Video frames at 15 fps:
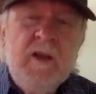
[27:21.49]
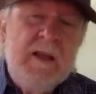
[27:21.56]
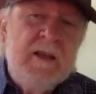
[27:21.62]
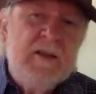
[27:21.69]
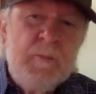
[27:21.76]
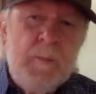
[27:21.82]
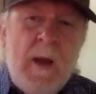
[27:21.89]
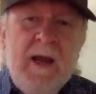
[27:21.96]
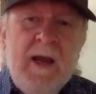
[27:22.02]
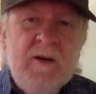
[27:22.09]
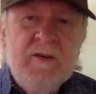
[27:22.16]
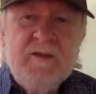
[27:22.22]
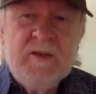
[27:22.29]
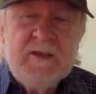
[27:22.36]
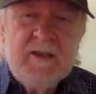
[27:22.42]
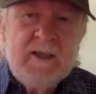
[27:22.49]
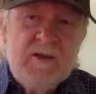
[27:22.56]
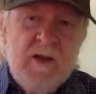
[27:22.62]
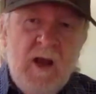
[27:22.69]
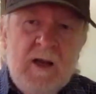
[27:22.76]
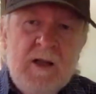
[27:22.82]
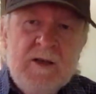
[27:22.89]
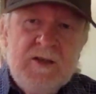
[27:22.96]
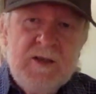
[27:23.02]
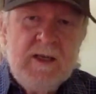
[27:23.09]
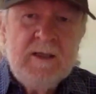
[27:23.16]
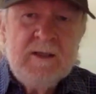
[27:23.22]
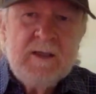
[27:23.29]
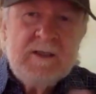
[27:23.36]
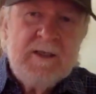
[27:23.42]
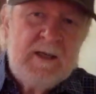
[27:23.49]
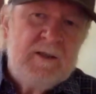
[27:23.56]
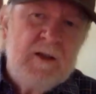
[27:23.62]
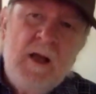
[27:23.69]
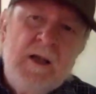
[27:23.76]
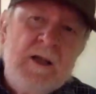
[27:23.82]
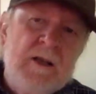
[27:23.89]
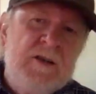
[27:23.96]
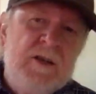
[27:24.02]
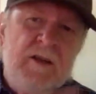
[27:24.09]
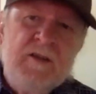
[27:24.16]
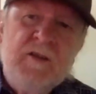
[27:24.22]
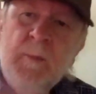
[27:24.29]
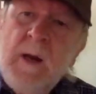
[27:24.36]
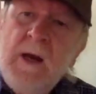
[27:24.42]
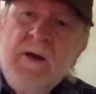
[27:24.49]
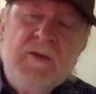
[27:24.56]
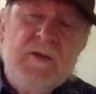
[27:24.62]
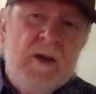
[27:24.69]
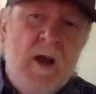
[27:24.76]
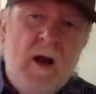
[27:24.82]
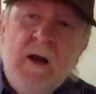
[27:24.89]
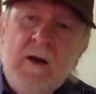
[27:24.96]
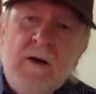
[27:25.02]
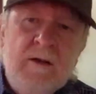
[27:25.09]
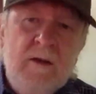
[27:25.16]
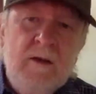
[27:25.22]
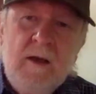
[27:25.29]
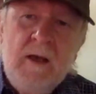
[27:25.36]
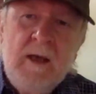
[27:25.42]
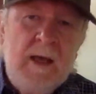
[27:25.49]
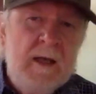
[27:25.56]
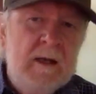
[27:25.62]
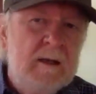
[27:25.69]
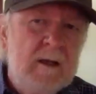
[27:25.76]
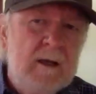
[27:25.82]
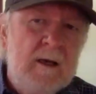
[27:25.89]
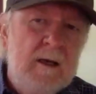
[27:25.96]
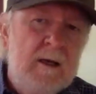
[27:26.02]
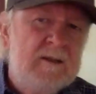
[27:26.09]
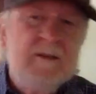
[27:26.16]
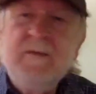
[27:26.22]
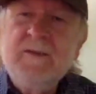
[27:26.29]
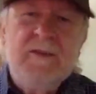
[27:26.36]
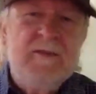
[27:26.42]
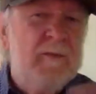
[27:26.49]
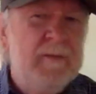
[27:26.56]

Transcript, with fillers: inspires the technology and the technology inspires the art. And uh, it's a